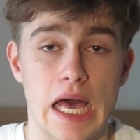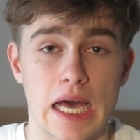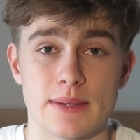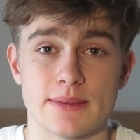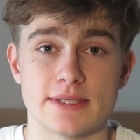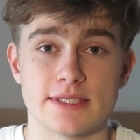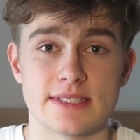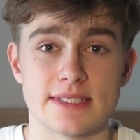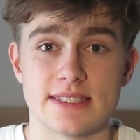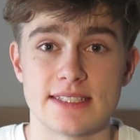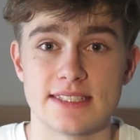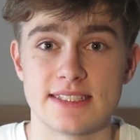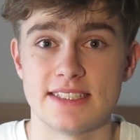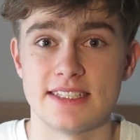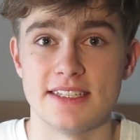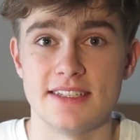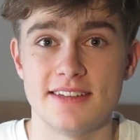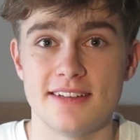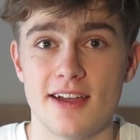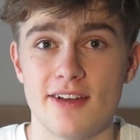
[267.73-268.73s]
I will
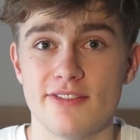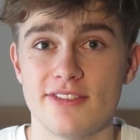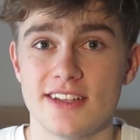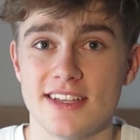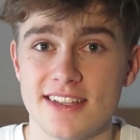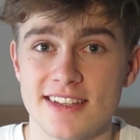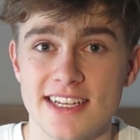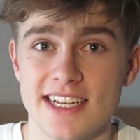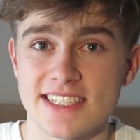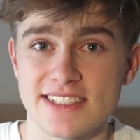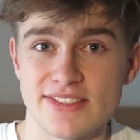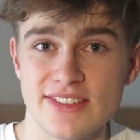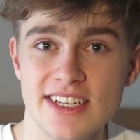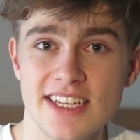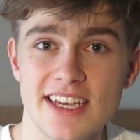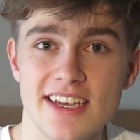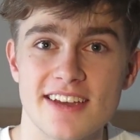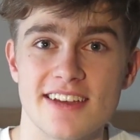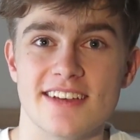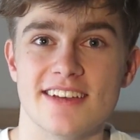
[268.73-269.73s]
see you hopefully in the next
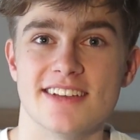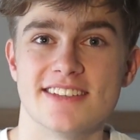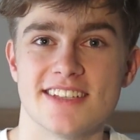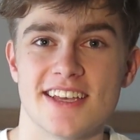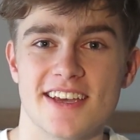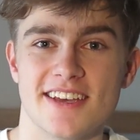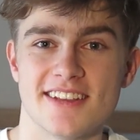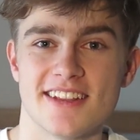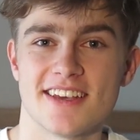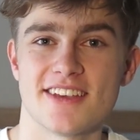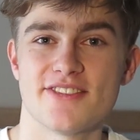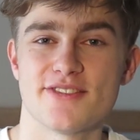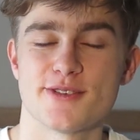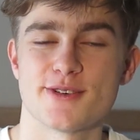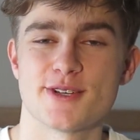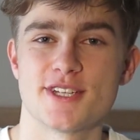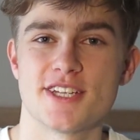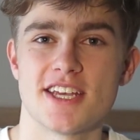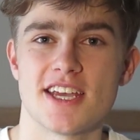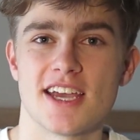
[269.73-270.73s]
video. So thank you
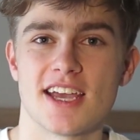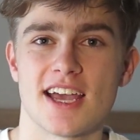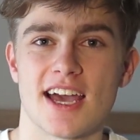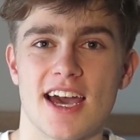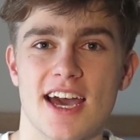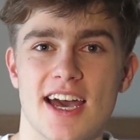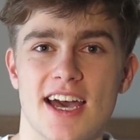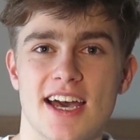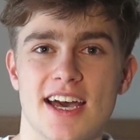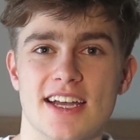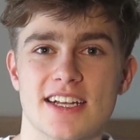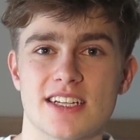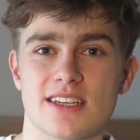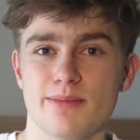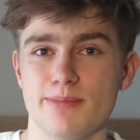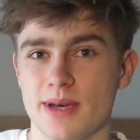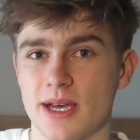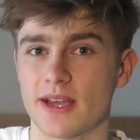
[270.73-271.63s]
for watching and